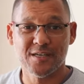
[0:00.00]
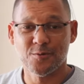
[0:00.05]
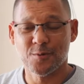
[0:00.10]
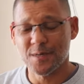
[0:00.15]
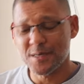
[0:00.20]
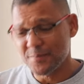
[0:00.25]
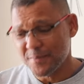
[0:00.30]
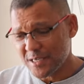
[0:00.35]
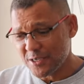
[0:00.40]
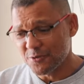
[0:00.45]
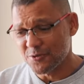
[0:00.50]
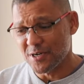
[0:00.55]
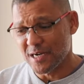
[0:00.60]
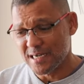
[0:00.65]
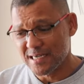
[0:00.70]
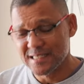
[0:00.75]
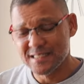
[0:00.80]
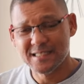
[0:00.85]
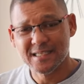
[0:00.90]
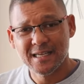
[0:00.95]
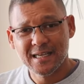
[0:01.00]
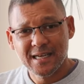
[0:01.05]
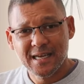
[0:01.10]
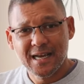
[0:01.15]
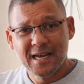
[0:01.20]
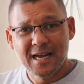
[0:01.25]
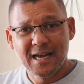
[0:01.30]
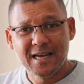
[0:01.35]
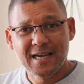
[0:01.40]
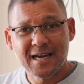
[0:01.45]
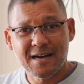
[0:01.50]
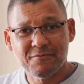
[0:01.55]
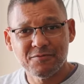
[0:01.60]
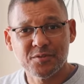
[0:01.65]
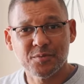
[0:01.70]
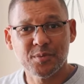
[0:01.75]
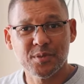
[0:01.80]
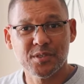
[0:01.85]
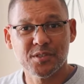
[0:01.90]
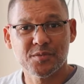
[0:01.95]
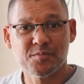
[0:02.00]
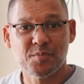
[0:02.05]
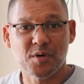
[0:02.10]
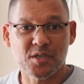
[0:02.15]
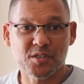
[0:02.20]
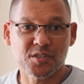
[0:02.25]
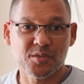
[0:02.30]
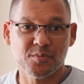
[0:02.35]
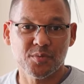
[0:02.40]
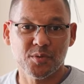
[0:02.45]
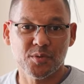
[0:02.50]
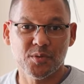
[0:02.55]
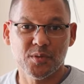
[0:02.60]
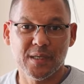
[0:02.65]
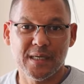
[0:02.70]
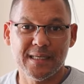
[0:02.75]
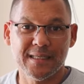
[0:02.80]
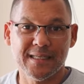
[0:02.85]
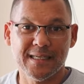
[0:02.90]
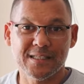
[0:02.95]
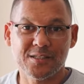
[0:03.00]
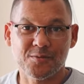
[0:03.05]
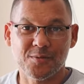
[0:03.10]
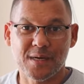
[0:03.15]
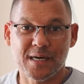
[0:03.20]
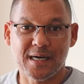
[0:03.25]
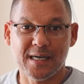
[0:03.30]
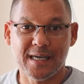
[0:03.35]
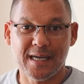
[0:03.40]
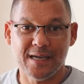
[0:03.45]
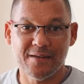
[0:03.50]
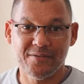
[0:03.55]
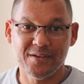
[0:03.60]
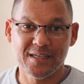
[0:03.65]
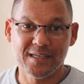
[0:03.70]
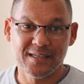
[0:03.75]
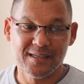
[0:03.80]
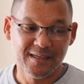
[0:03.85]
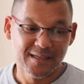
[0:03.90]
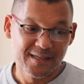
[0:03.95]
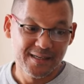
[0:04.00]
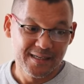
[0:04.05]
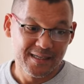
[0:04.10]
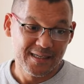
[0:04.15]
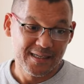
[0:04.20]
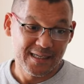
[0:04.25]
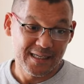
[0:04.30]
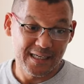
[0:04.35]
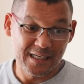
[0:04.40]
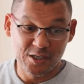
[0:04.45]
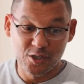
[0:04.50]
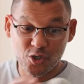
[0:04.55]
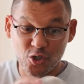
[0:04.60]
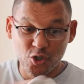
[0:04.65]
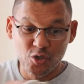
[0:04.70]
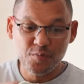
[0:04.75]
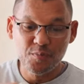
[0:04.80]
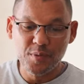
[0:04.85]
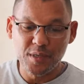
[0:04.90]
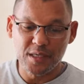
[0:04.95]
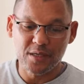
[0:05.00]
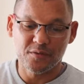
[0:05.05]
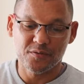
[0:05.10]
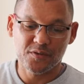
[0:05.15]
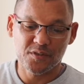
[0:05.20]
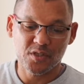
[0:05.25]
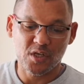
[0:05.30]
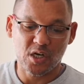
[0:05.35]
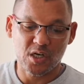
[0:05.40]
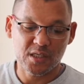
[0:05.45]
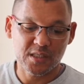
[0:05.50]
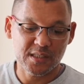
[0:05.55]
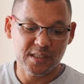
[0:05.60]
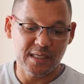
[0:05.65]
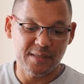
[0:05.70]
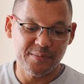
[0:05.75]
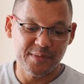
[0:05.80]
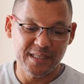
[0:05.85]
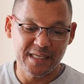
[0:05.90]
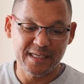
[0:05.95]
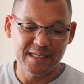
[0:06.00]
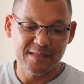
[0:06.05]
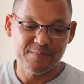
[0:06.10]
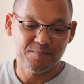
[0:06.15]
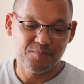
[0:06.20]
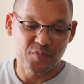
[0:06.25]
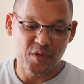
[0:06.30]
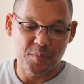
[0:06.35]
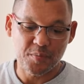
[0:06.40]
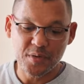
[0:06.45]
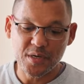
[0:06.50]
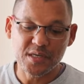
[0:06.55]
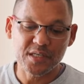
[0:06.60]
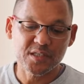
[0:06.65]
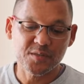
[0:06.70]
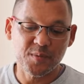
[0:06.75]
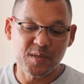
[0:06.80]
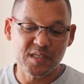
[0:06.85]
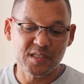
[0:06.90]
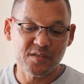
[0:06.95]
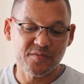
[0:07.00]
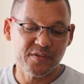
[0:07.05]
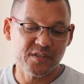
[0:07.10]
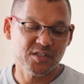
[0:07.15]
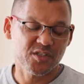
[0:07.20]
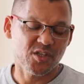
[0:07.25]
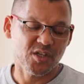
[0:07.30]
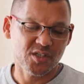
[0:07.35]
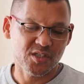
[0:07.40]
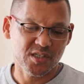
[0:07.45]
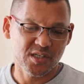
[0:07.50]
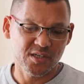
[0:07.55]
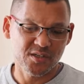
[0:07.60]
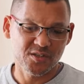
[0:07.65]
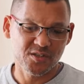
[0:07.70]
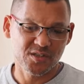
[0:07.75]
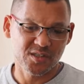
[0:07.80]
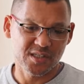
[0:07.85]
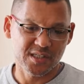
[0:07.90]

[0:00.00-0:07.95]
You want to make your run as comfortable as possible, and that's why having a good pair of socks. I mean, they're pretty expensive as socks goes.